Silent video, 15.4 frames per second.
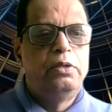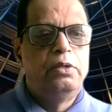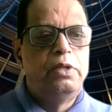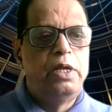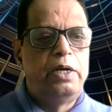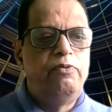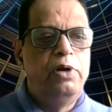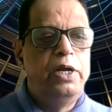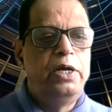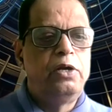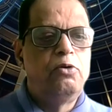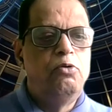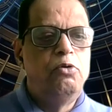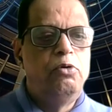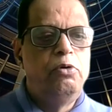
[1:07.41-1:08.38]
that will
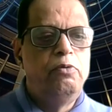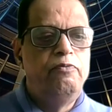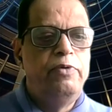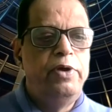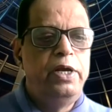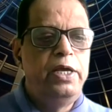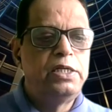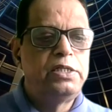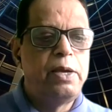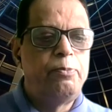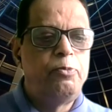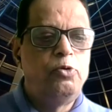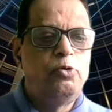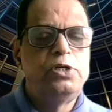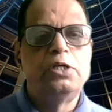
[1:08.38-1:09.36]
include various
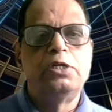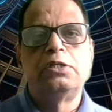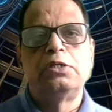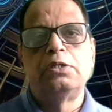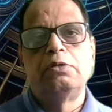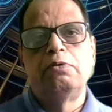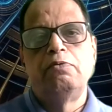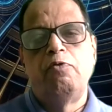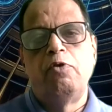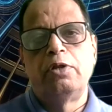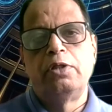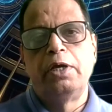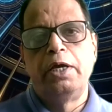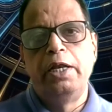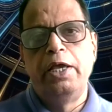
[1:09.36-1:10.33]
approaches
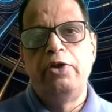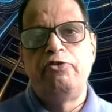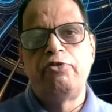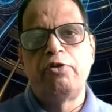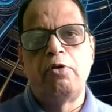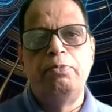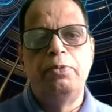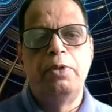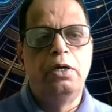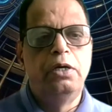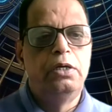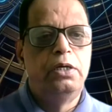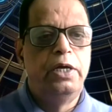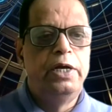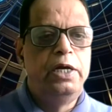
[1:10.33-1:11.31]
for the creation of the
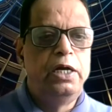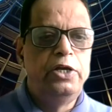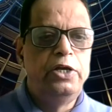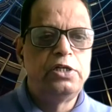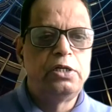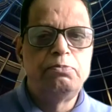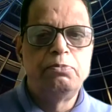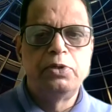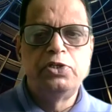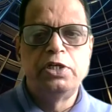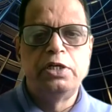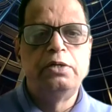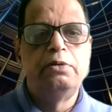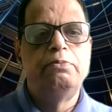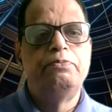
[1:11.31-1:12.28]
intelligent
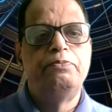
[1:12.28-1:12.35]
machine.